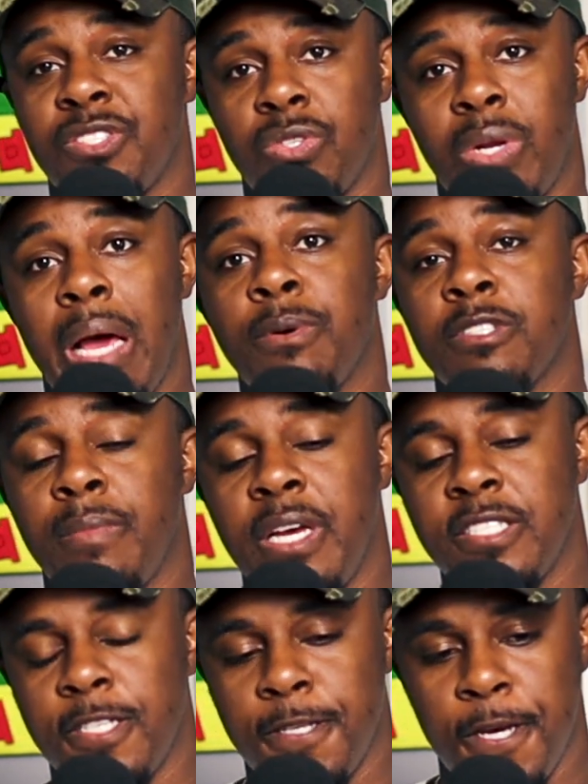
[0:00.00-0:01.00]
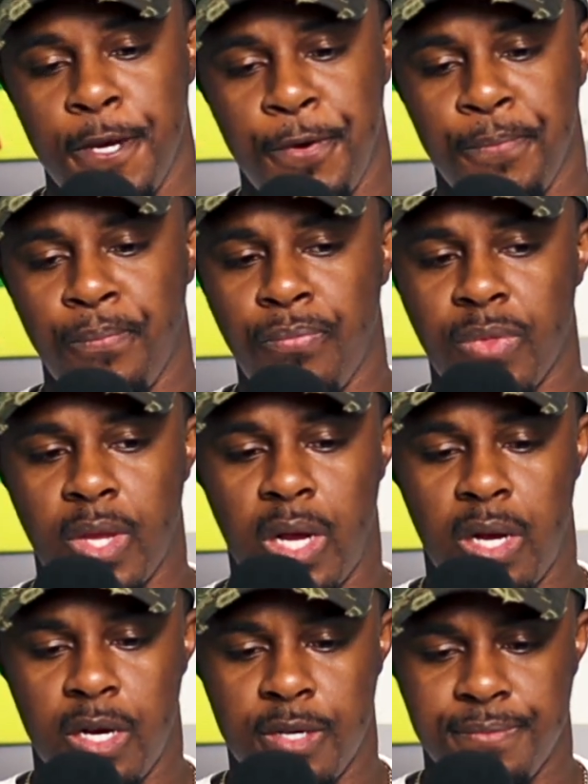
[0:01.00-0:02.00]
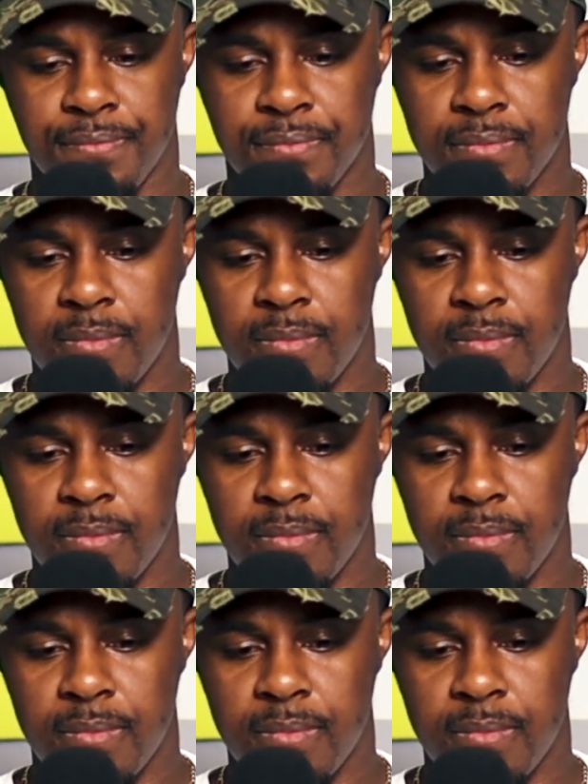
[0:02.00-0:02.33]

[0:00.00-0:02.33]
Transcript: So that was amazing. Um,